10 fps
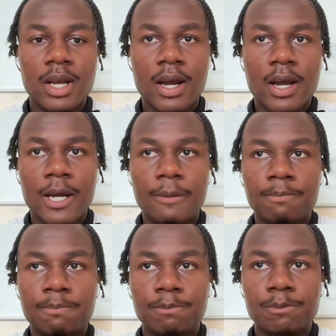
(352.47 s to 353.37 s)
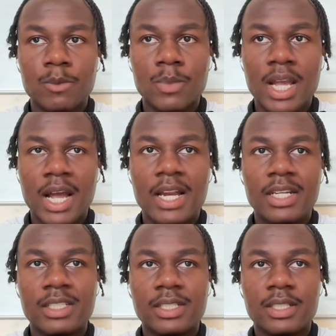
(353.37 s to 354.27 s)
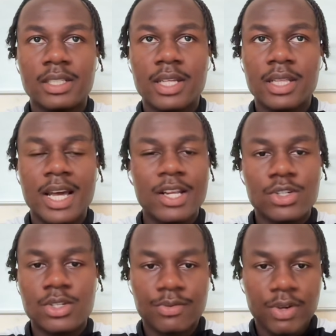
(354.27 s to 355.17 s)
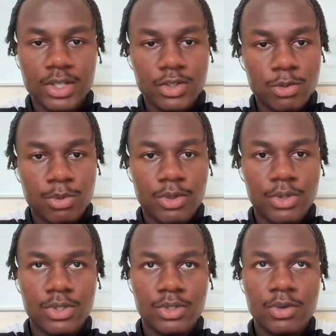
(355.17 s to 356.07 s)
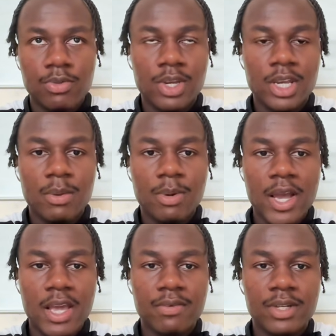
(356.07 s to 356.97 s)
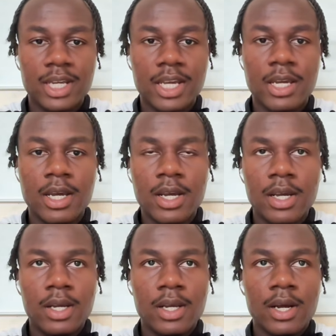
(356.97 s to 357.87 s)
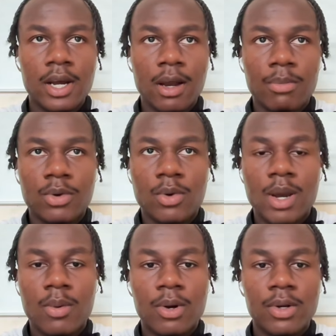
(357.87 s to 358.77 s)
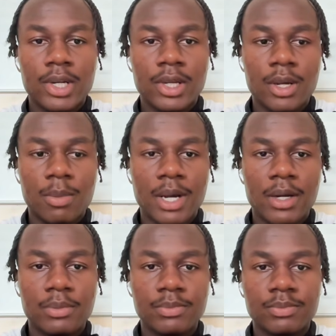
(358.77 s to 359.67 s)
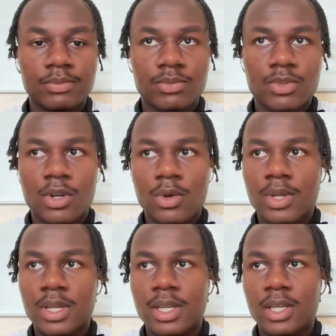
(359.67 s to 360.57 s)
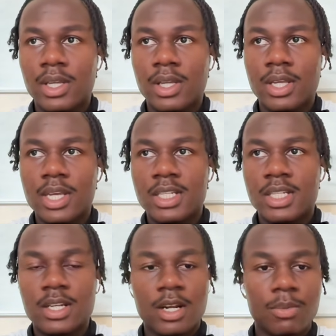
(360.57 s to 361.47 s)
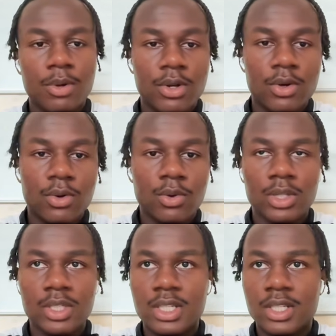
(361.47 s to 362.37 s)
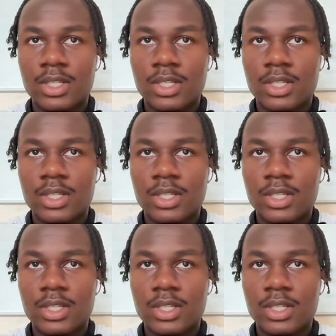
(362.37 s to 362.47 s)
and that just affects you because you're thinking about it every day. You're quite worried about, you know, is this club going to call? Is this,